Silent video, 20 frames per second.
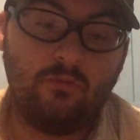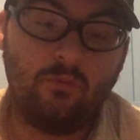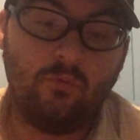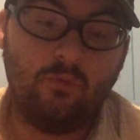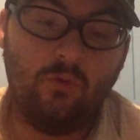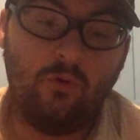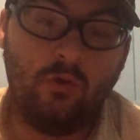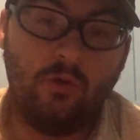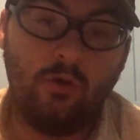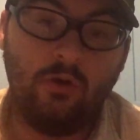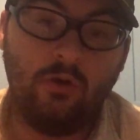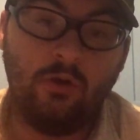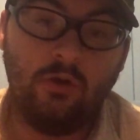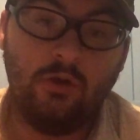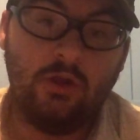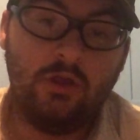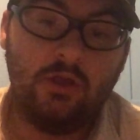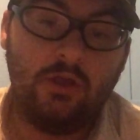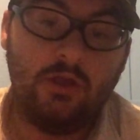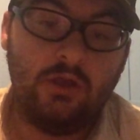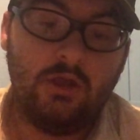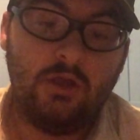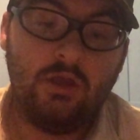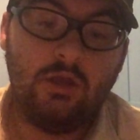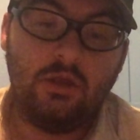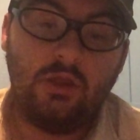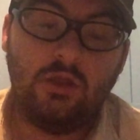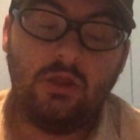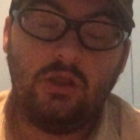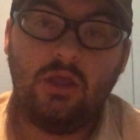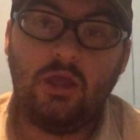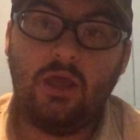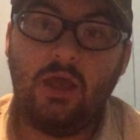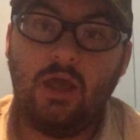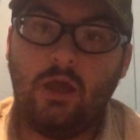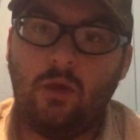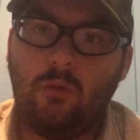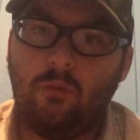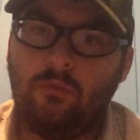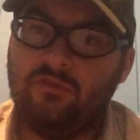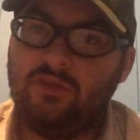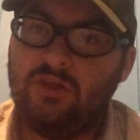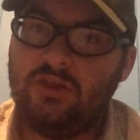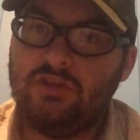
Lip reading: war, was